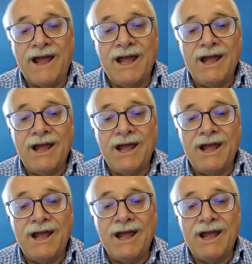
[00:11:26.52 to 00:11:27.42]

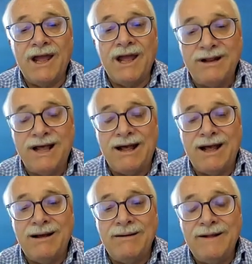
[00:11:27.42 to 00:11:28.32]
Um, there were
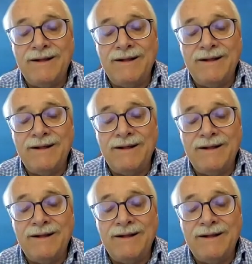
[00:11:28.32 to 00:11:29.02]
still uh,